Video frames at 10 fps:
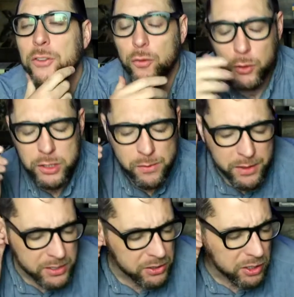So first of
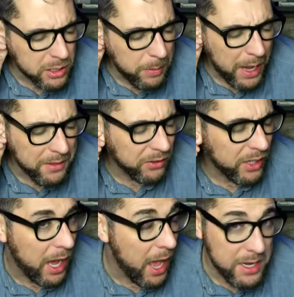all, this is just a pie in the
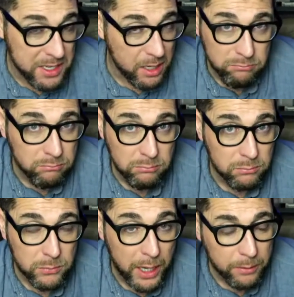sky idea,
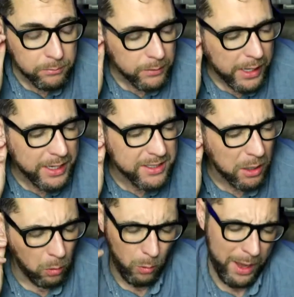right? And
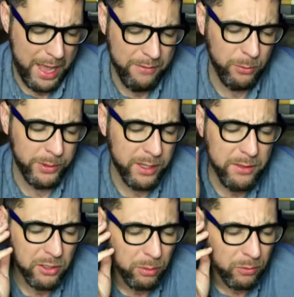it's like, well, why haven't we
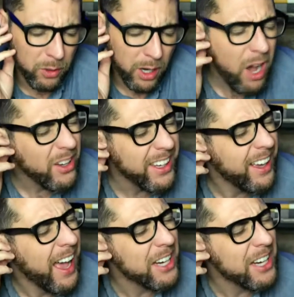done this before? Oh, yeah.